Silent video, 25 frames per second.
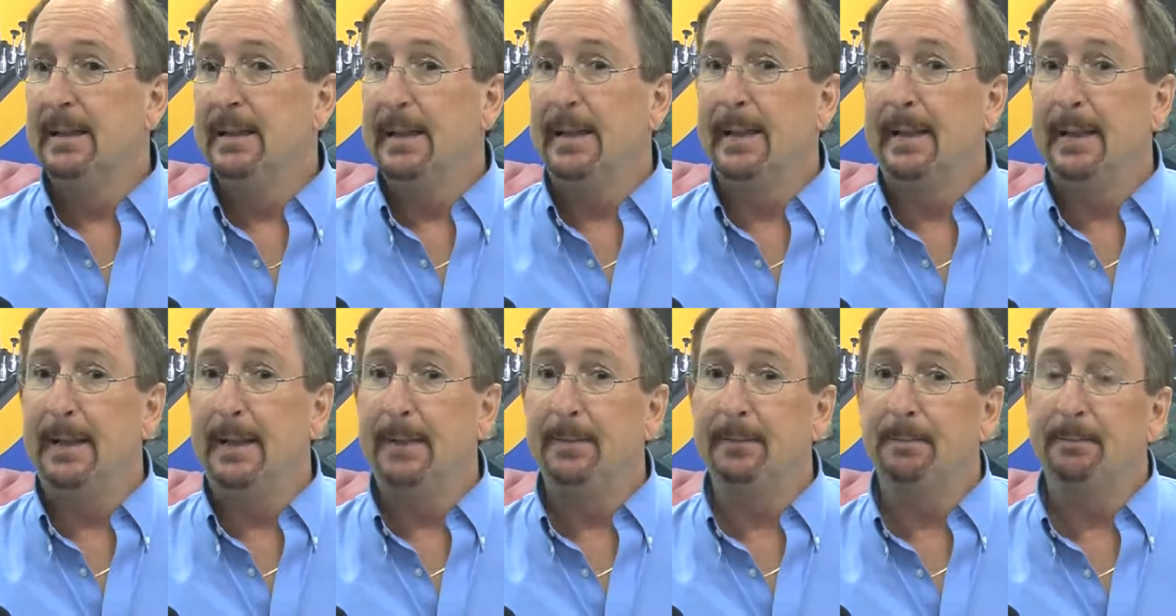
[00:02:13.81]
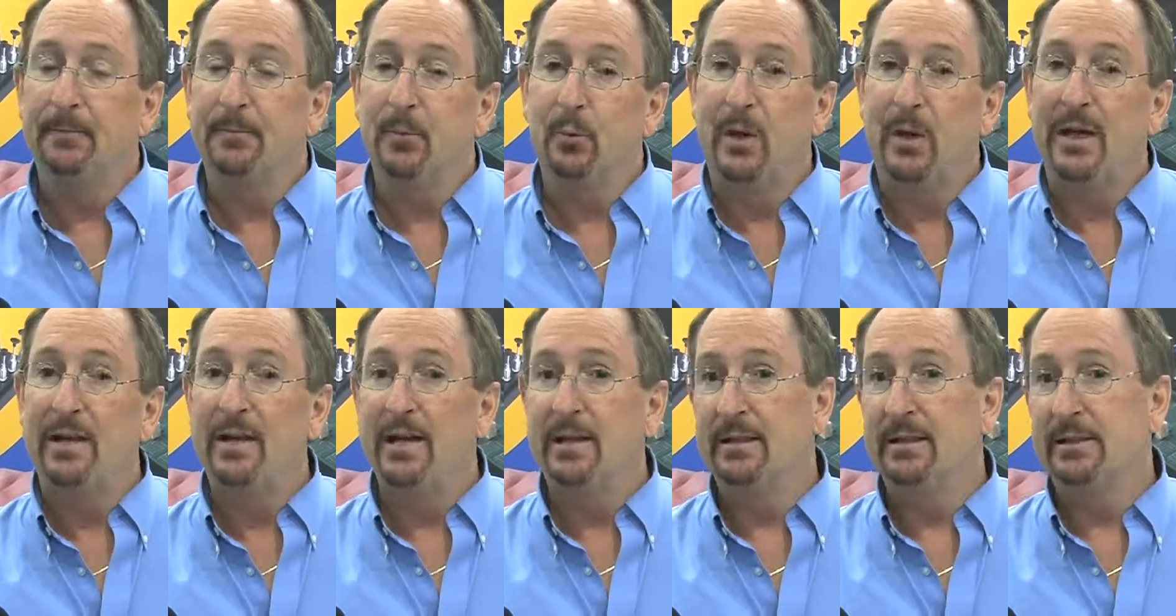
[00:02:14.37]

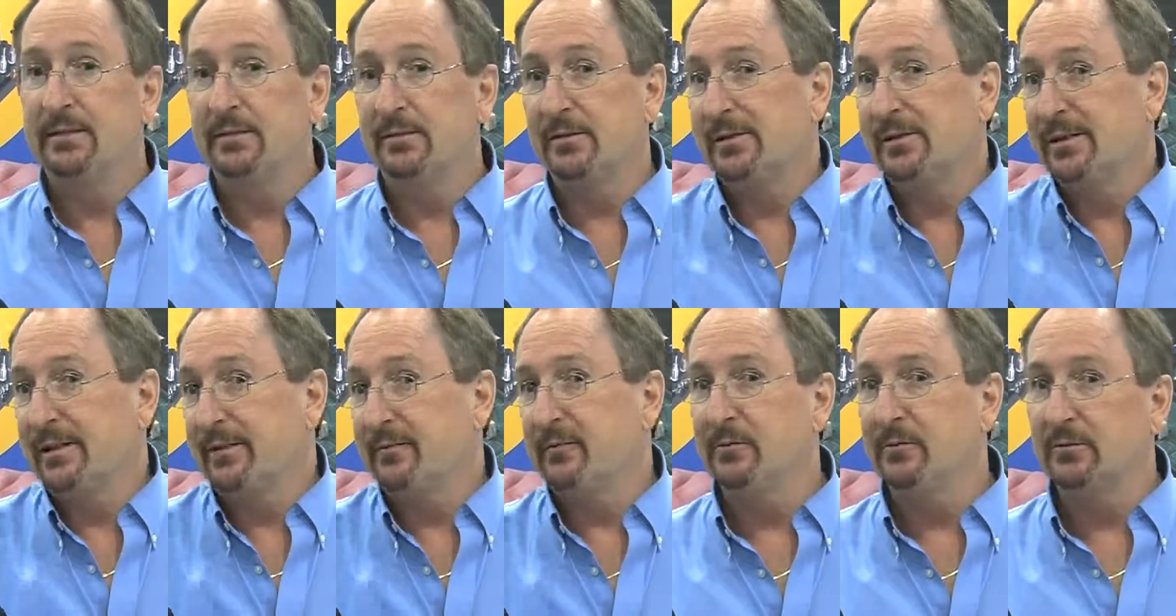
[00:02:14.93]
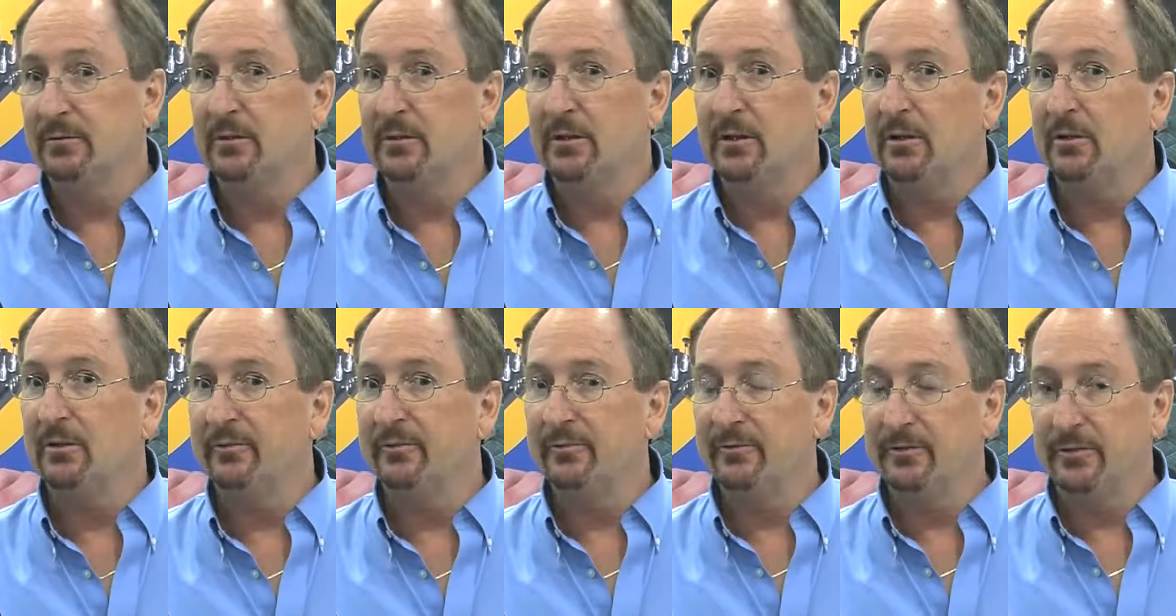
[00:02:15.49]
Why that is, there's several
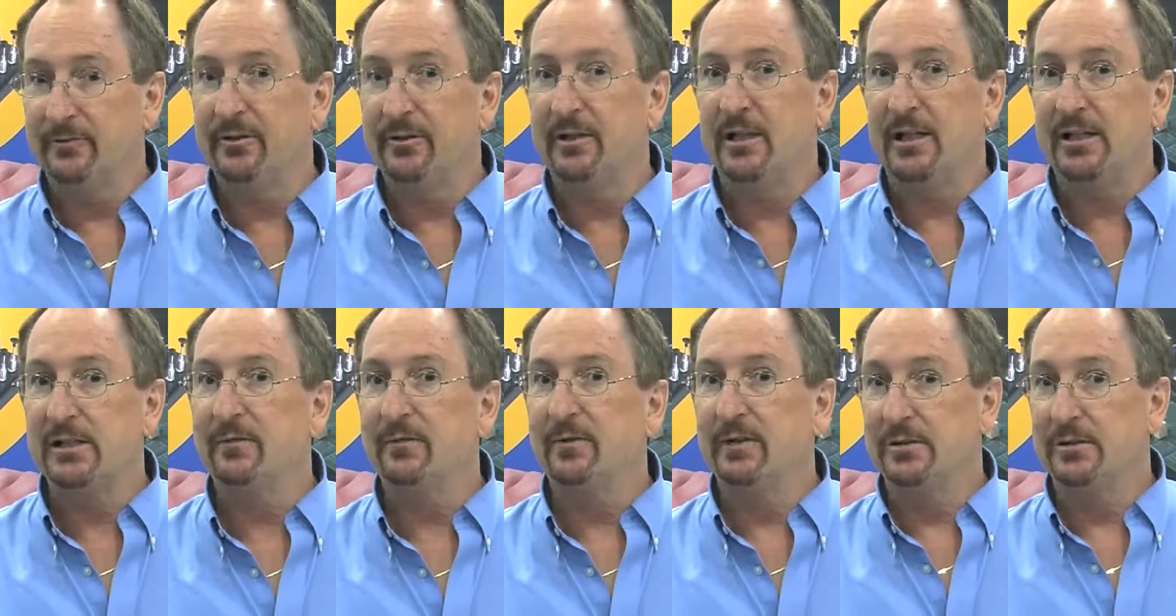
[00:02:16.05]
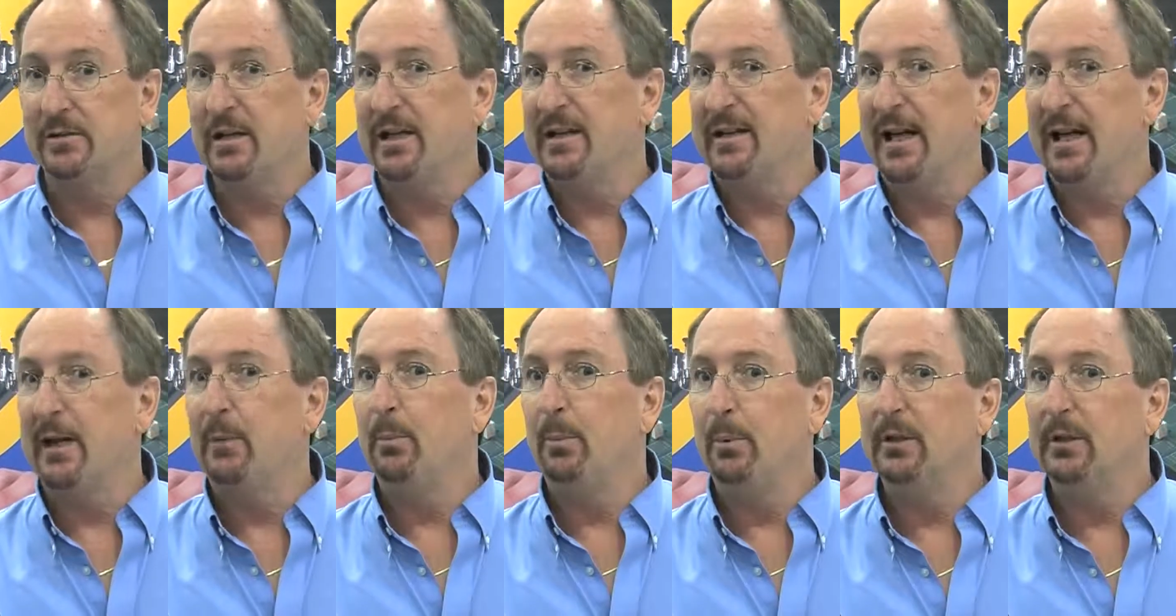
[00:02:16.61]
philosophies on
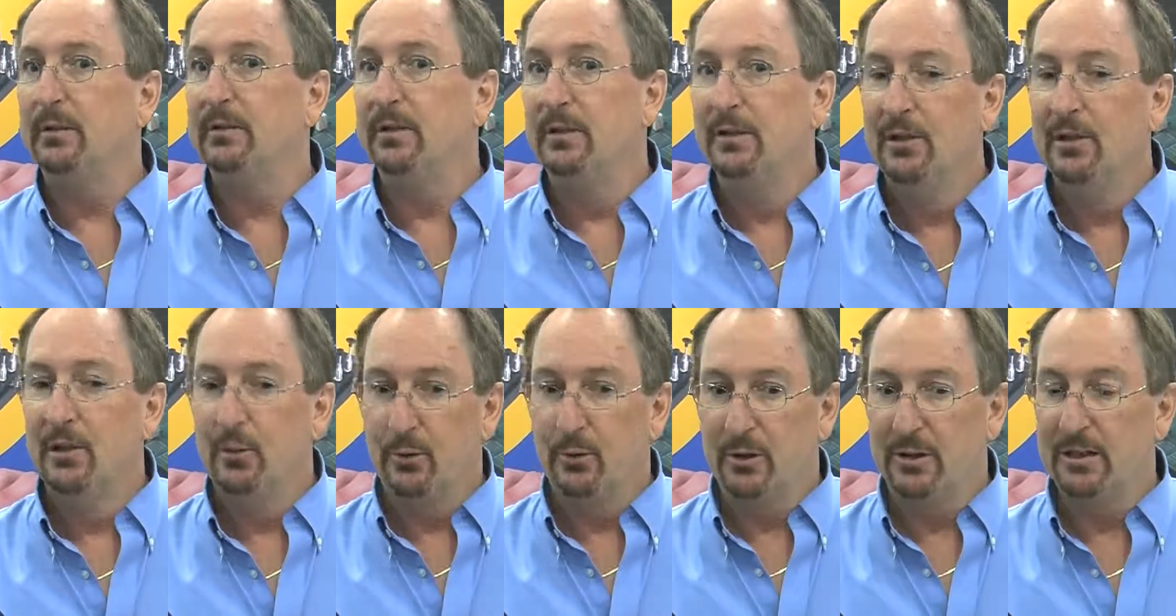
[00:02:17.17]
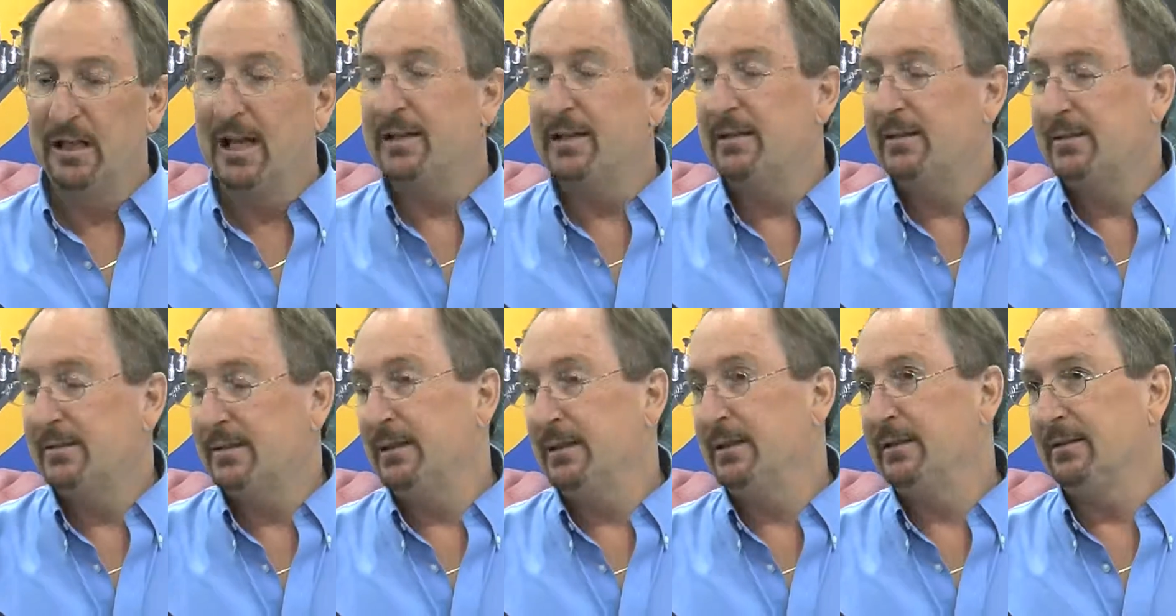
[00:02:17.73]
that, but we're glad to
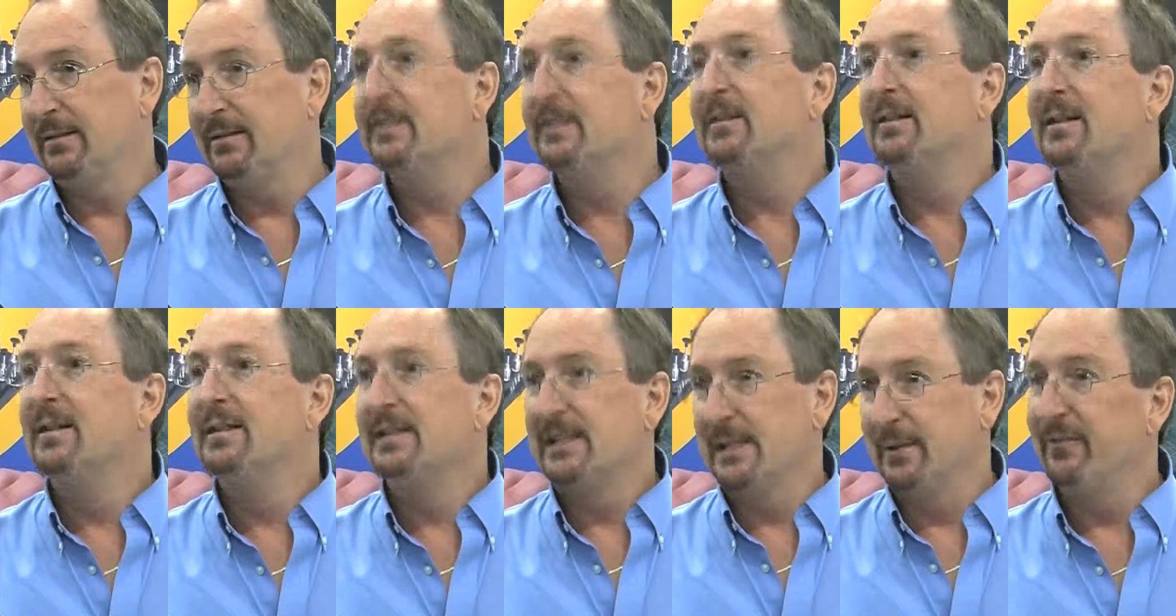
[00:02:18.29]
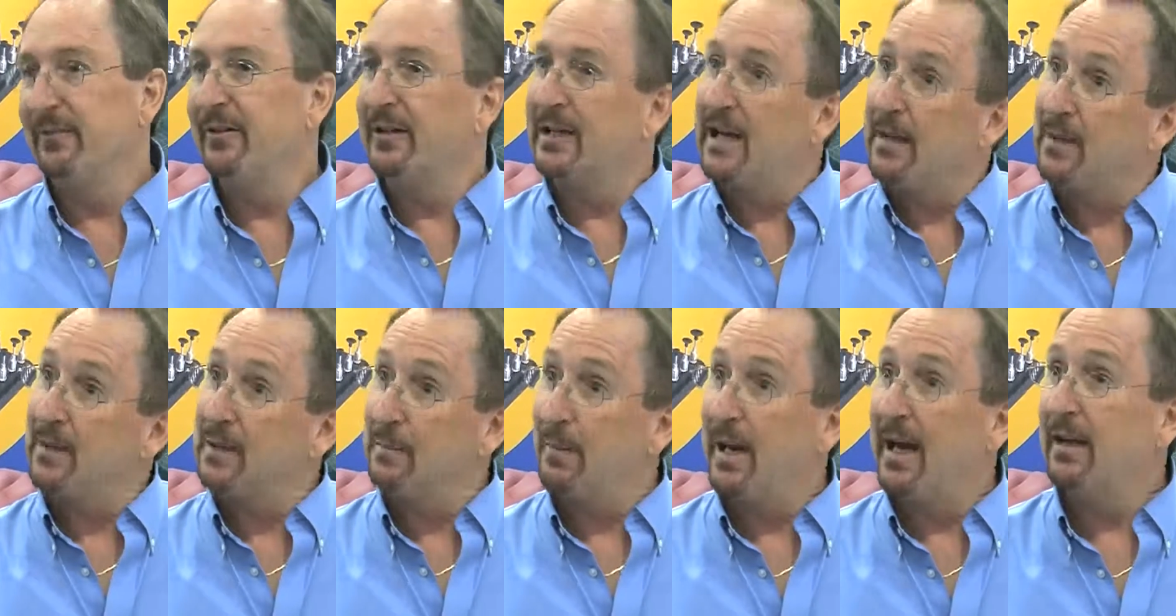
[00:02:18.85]
see it, some of it
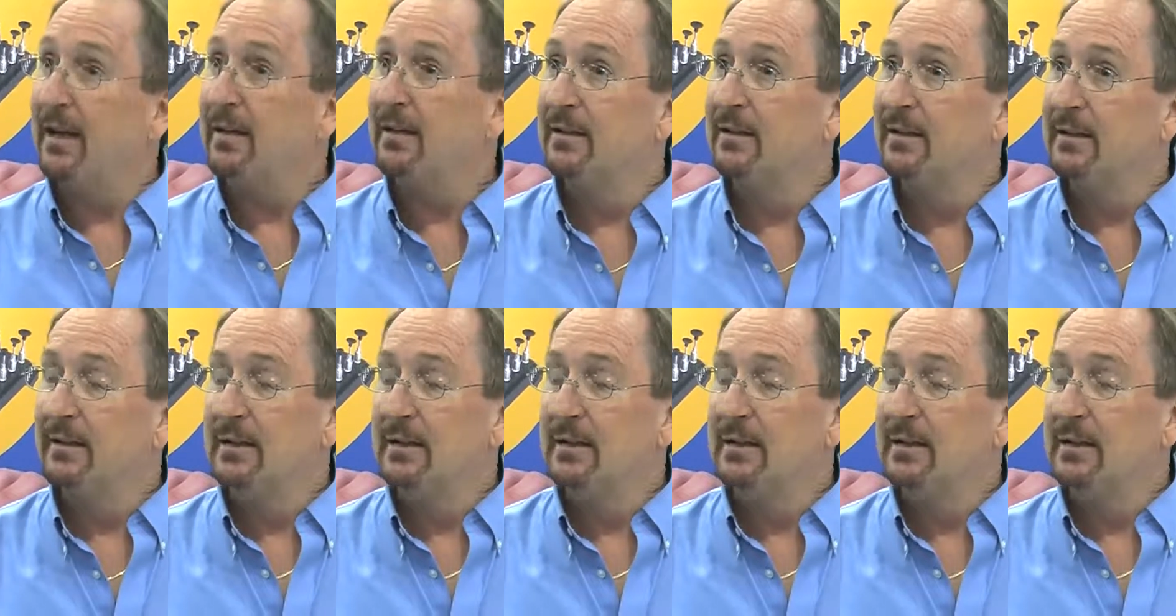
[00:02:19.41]
coming back.